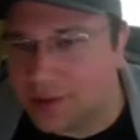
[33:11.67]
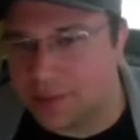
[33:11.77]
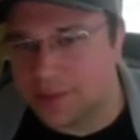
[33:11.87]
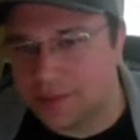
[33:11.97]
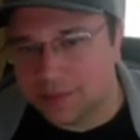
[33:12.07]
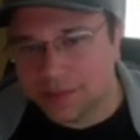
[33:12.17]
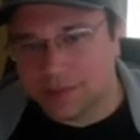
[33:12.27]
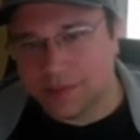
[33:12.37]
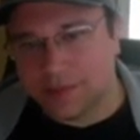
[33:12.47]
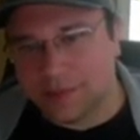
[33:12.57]
It's a better
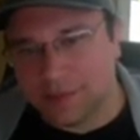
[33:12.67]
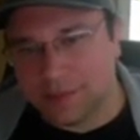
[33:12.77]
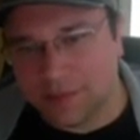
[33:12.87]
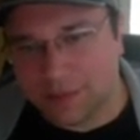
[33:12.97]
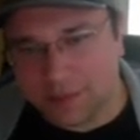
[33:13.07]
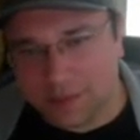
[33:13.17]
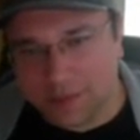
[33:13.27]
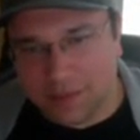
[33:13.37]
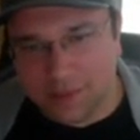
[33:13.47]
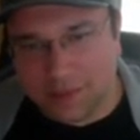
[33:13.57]
spot if Ayton's
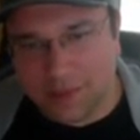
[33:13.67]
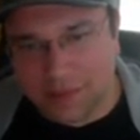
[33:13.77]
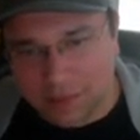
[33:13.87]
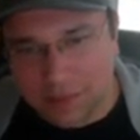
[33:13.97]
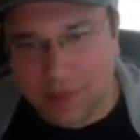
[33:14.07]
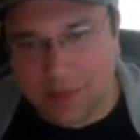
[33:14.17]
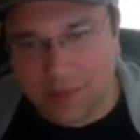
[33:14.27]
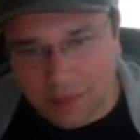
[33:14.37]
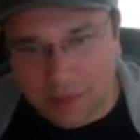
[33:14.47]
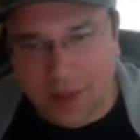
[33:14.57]
playing. Everybody
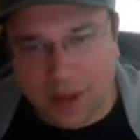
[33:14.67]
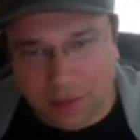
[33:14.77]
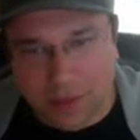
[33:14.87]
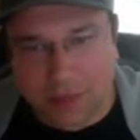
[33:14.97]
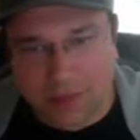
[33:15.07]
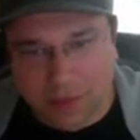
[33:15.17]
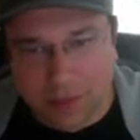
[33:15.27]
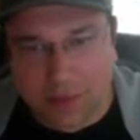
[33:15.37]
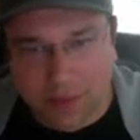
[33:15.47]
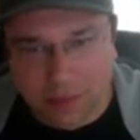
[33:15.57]
doesn't realize Baines is
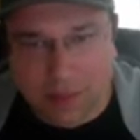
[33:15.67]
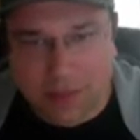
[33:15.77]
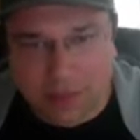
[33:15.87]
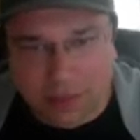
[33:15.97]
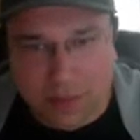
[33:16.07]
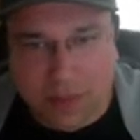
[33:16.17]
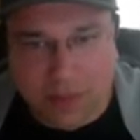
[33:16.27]
actually a decent defender.